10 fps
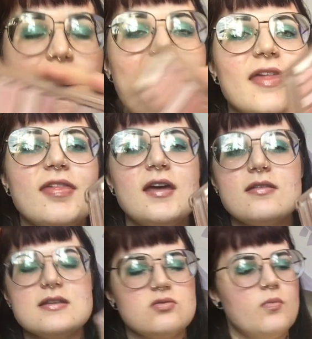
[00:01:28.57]
I think
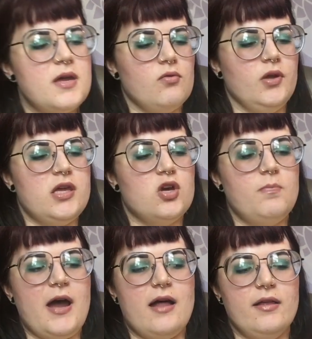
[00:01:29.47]
this will be a really good
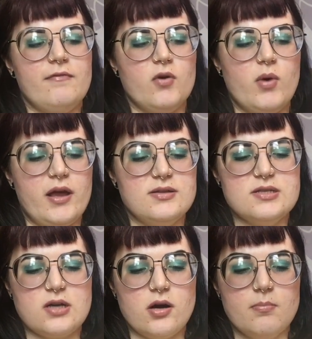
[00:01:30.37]
palette for when I
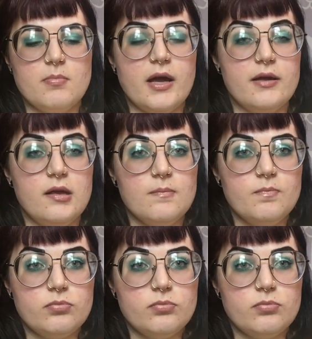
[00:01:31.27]
start my